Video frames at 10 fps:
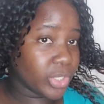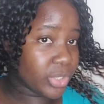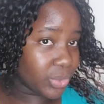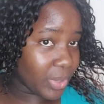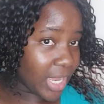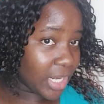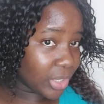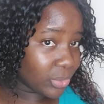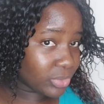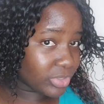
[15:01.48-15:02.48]
you do a
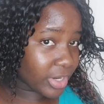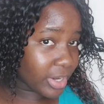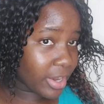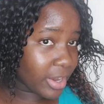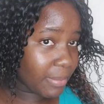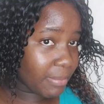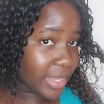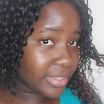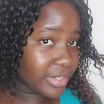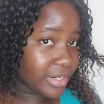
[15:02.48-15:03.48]
looser
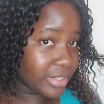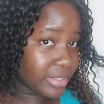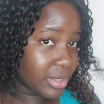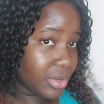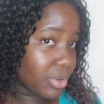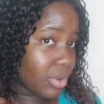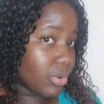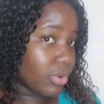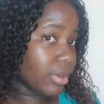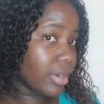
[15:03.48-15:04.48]
pattern
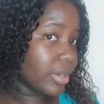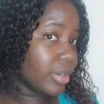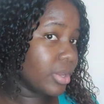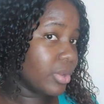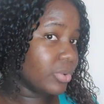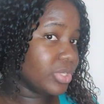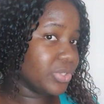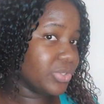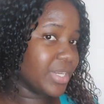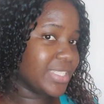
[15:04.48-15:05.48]
or would you
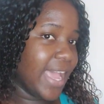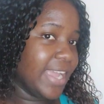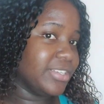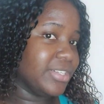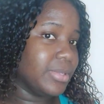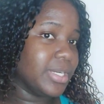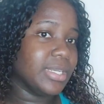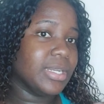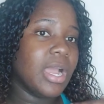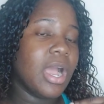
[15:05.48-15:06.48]
do a tighter
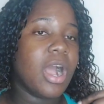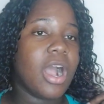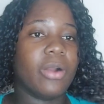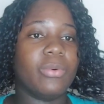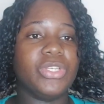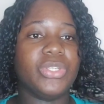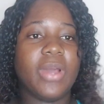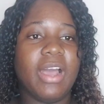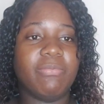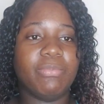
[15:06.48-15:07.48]
one, or would you
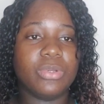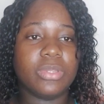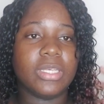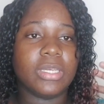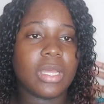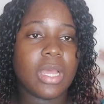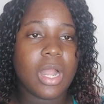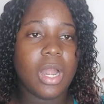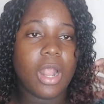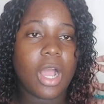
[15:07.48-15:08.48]
have put the
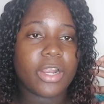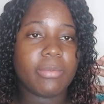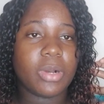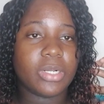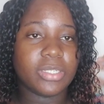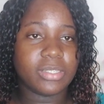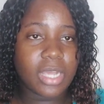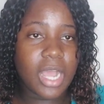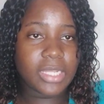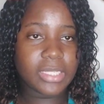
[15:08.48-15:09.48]
longer bundles
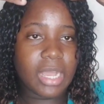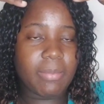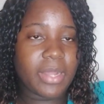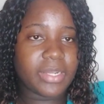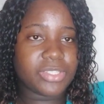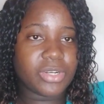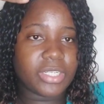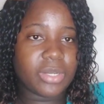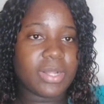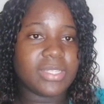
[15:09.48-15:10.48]
on the top and the
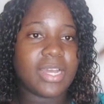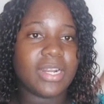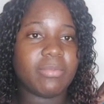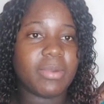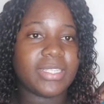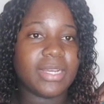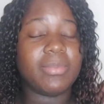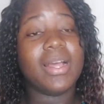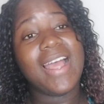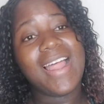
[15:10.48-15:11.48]
shorter ones on the bottom?
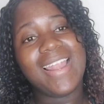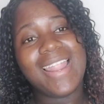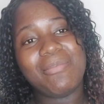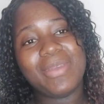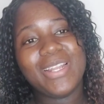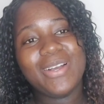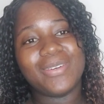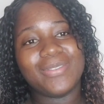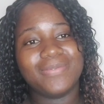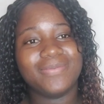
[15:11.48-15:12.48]
Let me
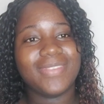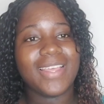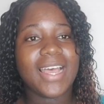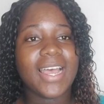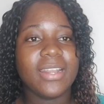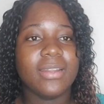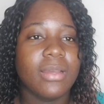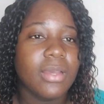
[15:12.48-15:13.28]
know. And